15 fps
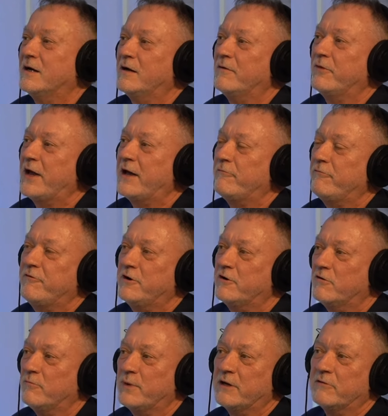uh, that
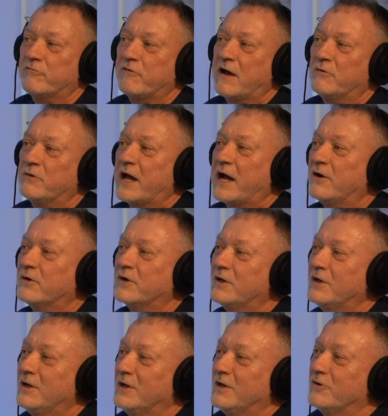fear of being found out.
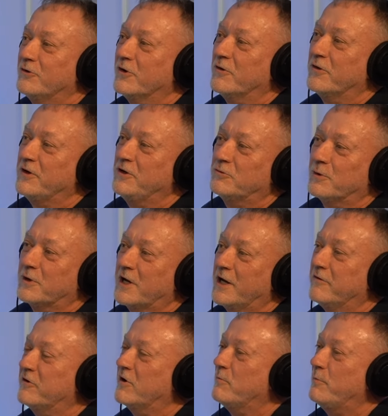So these were
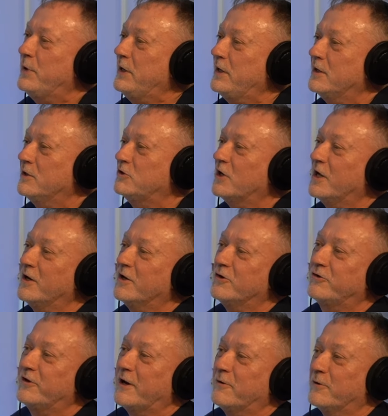kind of competing
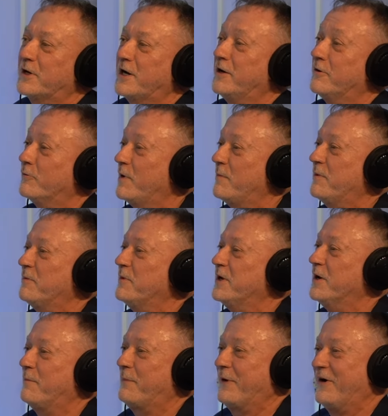agendas that were kind of ripping
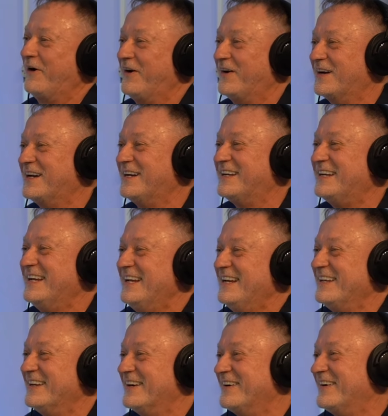me apart, right.
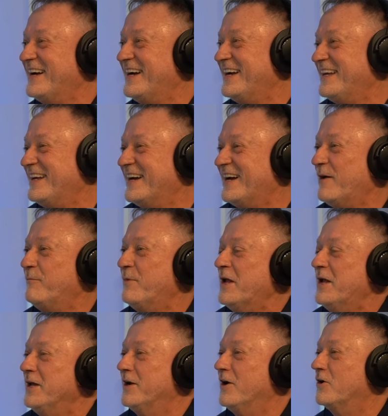you know. And um,
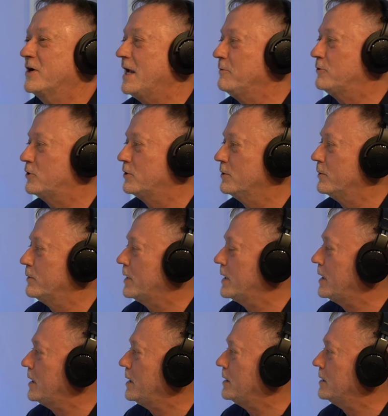it all came to
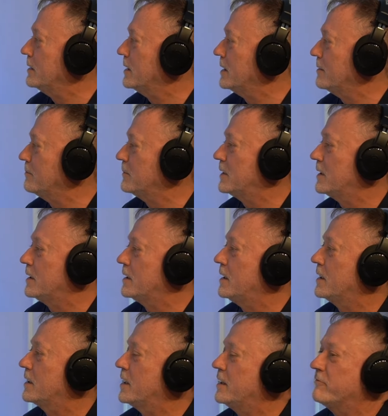a, um, a,
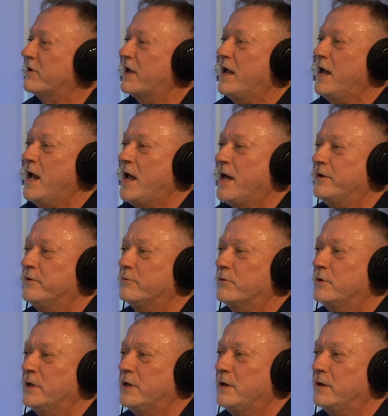a, kind of a head
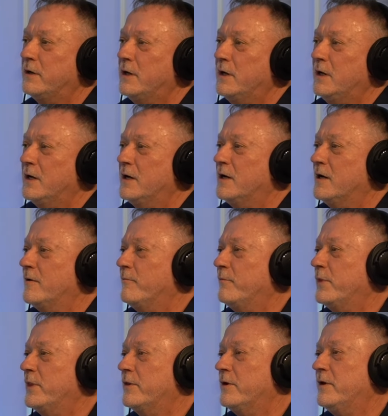when
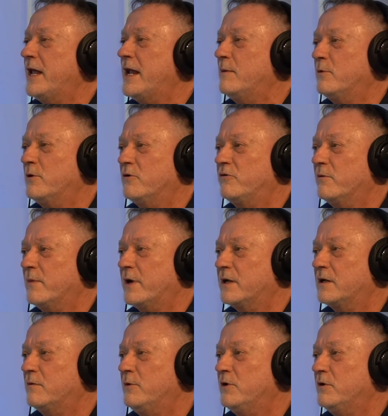um, the neighbors in my
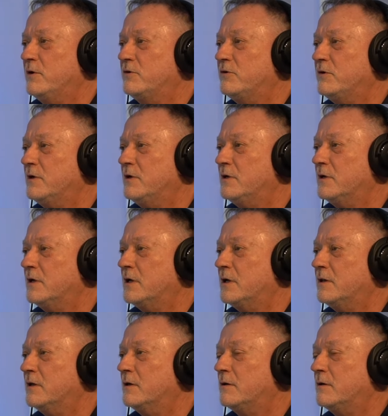community
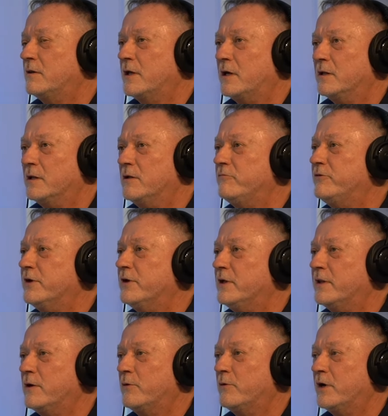in the, that I lived
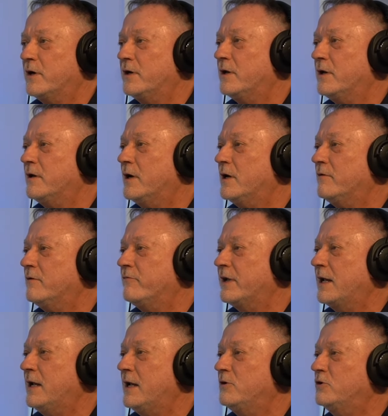in they went on uh,
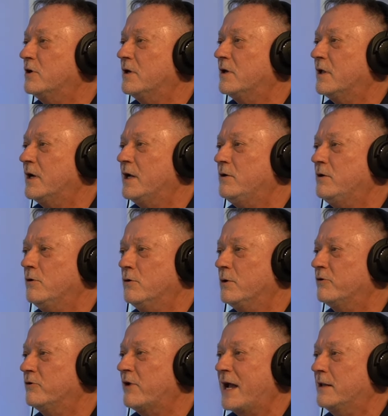vacation, and I knew
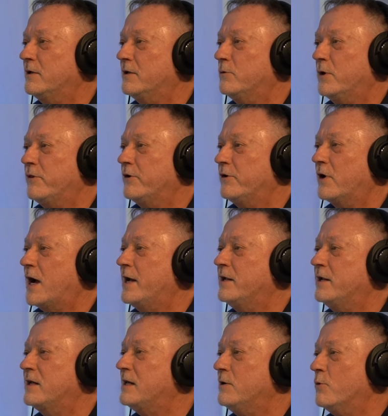exactly where their
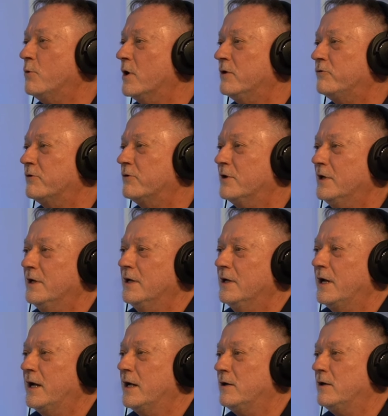key was,
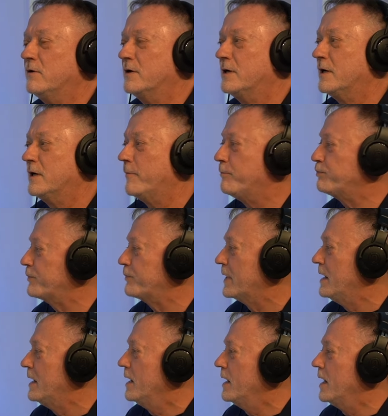and um,
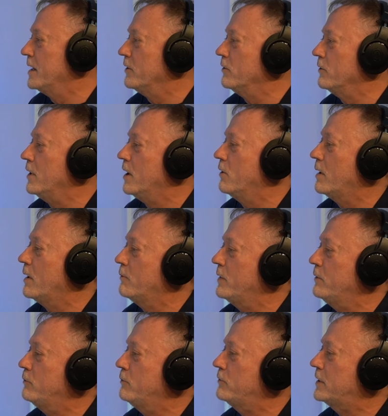I don't know.
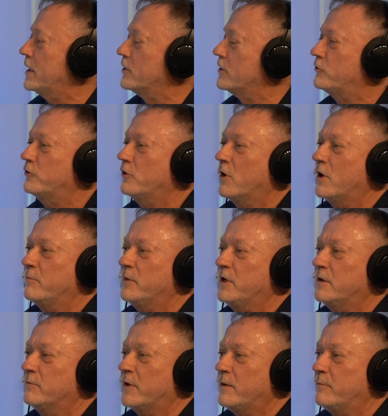We kind of saw it, me
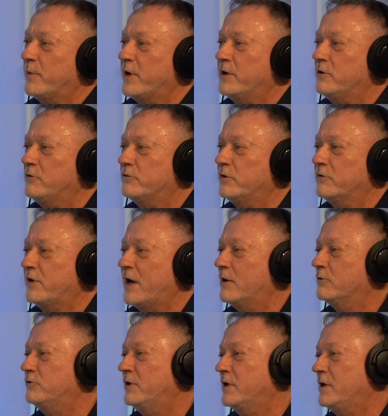and my buddies, as
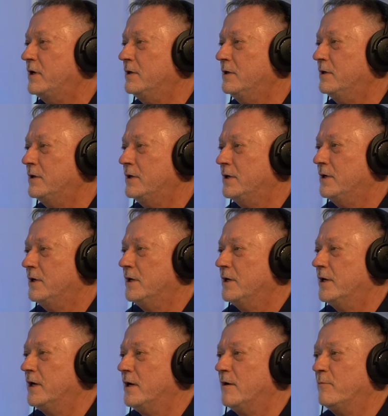house sitting uh,